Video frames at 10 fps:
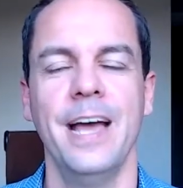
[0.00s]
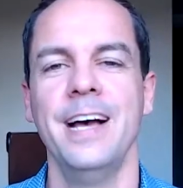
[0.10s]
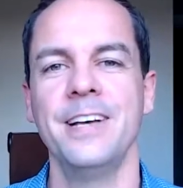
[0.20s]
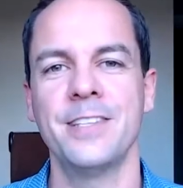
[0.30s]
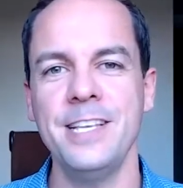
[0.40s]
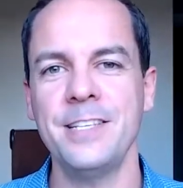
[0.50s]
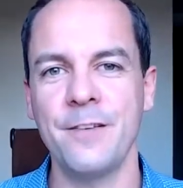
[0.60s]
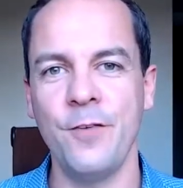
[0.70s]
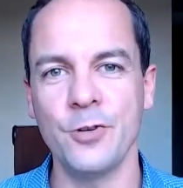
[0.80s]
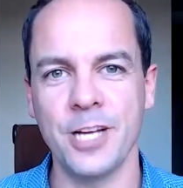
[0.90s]
So these are
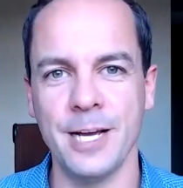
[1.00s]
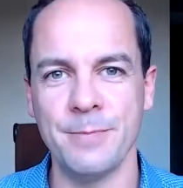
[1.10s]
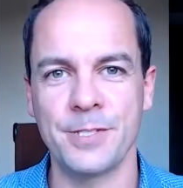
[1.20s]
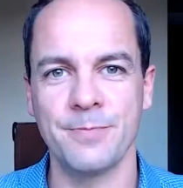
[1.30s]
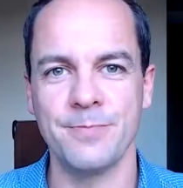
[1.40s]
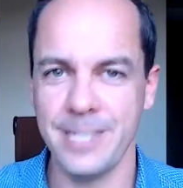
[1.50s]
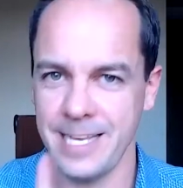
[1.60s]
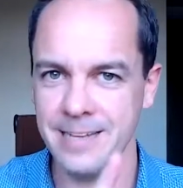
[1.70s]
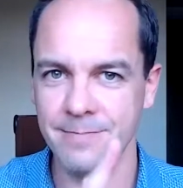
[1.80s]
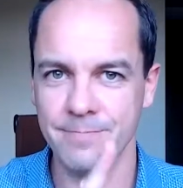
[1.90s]
the four types:
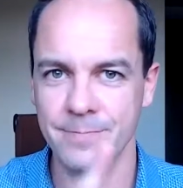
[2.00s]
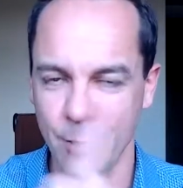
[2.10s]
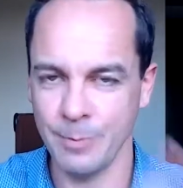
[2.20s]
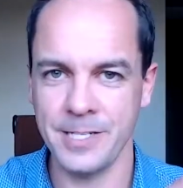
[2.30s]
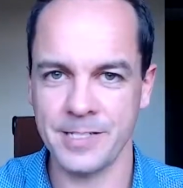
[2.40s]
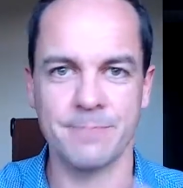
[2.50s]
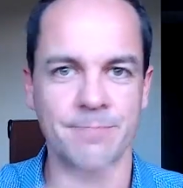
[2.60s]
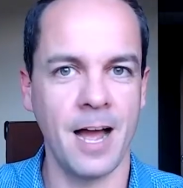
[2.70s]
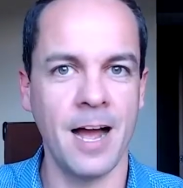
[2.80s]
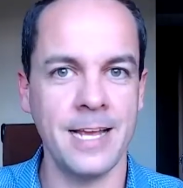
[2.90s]
D, dominance;
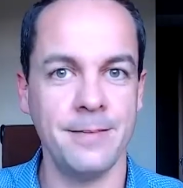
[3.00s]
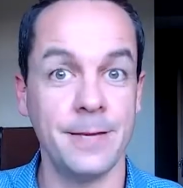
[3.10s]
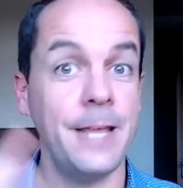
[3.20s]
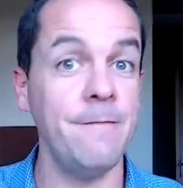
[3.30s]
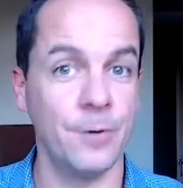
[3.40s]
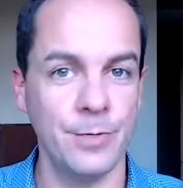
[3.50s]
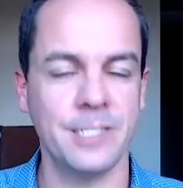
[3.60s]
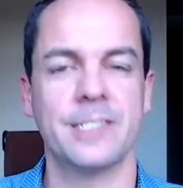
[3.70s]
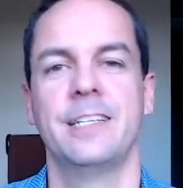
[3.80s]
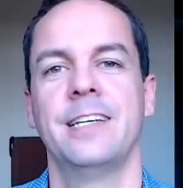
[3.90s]
I,
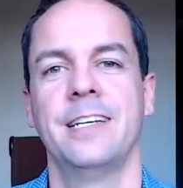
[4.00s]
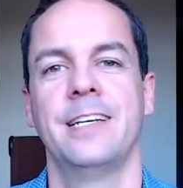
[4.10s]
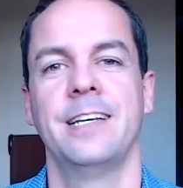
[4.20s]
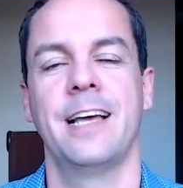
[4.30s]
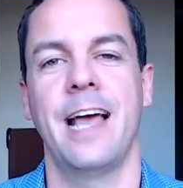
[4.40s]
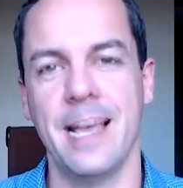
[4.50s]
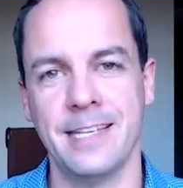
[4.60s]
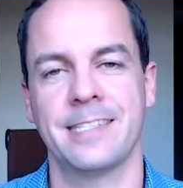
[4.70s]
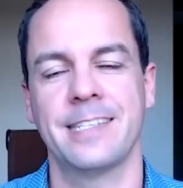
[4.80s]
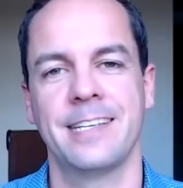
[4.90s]
influence;
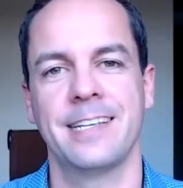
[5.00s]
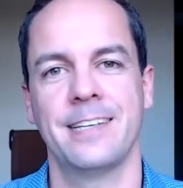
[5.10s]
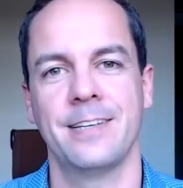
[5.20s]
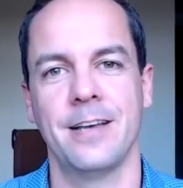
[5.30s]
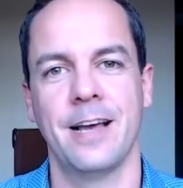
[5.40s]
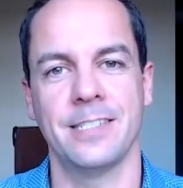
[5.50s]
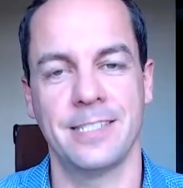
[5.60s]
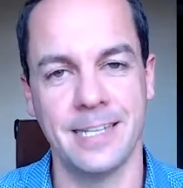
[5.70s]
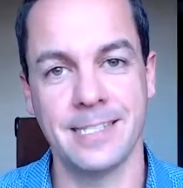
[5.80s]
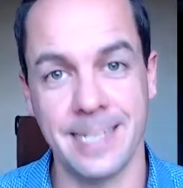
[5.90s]
S,
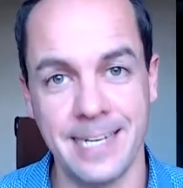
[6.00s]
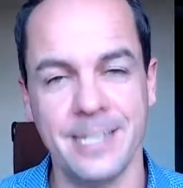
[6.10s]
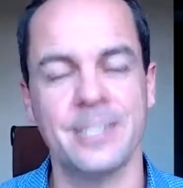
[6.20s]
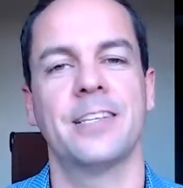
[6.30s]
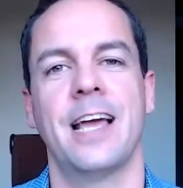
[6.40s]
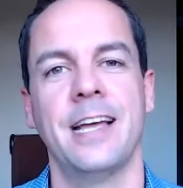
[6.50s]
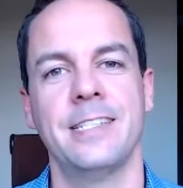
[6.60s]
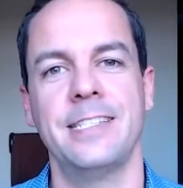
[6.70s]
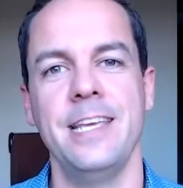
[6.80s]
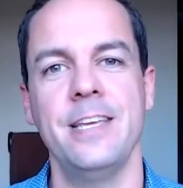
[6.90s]
steadiness; and
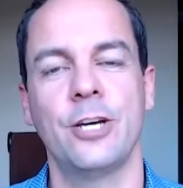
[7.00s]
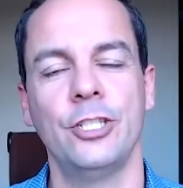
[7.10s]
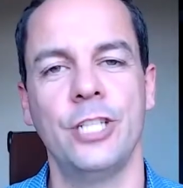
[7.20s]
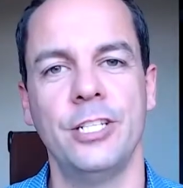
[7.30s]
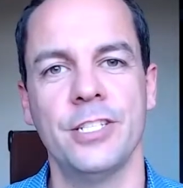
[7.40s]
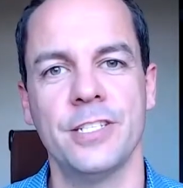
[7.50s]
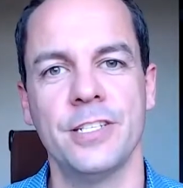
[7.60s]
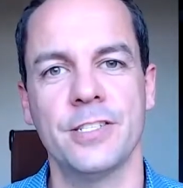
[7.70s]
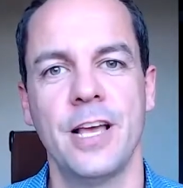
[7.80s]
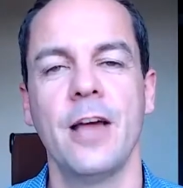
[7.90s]
C,
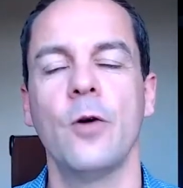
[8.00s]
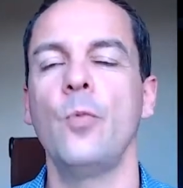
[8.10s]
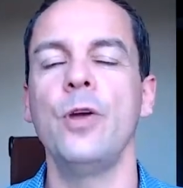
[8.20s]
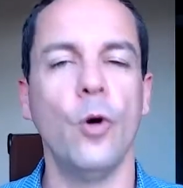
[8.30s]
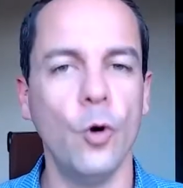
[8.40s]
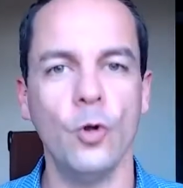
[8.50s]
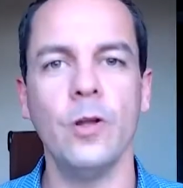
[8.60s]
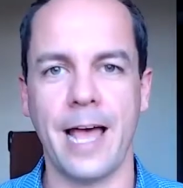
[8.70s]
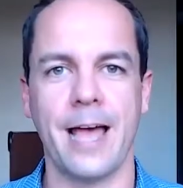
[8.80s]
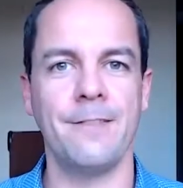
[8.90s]
conscientiousness. We
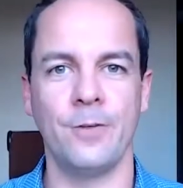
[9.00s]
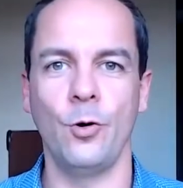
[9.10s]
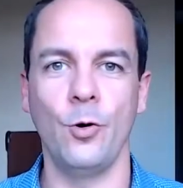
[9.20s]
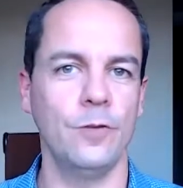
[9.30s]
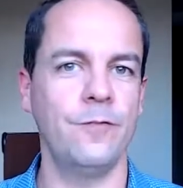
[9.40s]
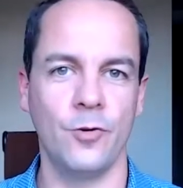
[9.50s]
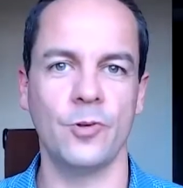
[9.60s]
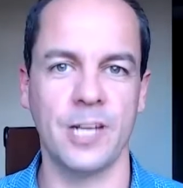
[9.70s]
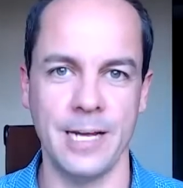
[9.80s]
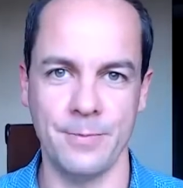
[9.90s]
all have all four
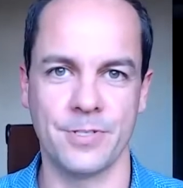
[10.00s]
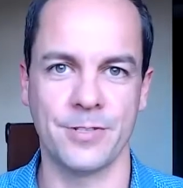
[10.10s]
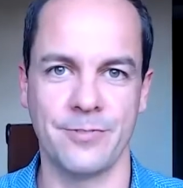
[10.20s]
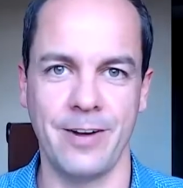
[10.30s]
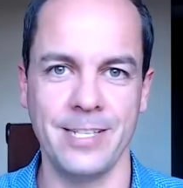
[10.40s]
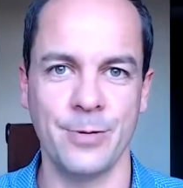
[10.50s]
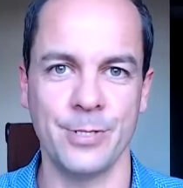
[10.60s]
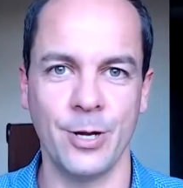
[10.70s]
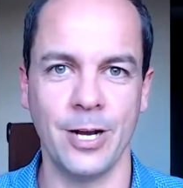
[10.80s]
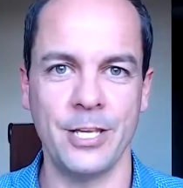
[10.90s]
types, right? So
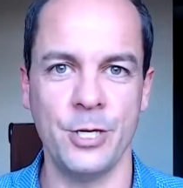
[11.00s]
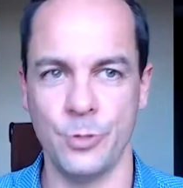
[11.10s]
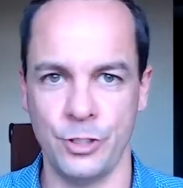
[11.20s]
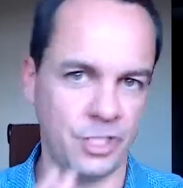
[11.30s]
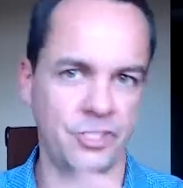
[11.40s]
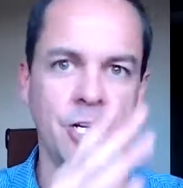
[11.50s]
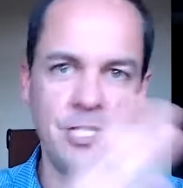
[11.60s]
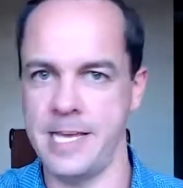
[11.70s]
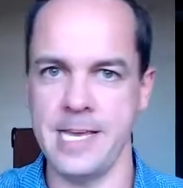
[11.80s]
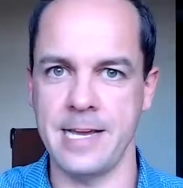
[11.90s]
it's not like you're just a
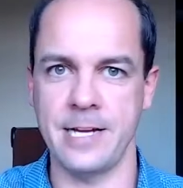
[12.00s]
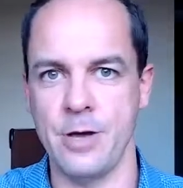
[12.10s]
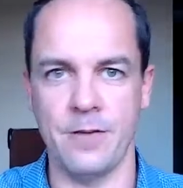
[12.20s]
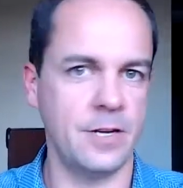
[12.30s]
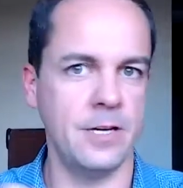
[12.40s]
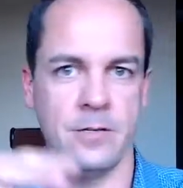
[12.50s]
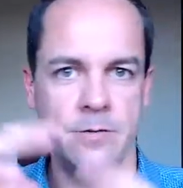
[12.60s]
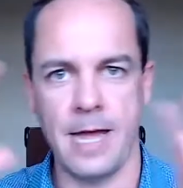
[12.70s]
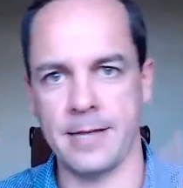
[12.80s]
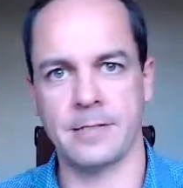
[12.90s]
D and you have no
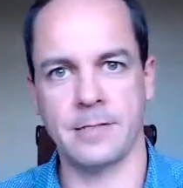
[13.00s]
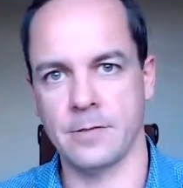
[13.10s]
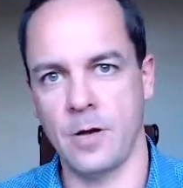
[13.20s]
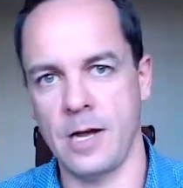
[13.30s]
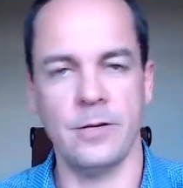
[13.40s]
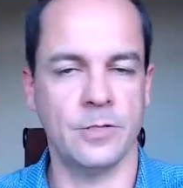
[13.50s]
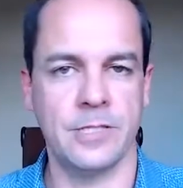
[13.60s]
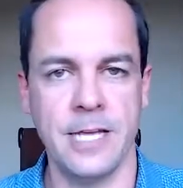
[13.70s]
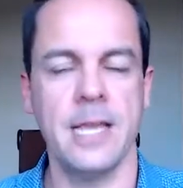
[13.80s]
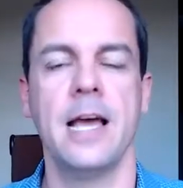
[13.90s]
S or I or
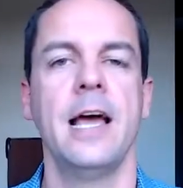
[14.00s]
C.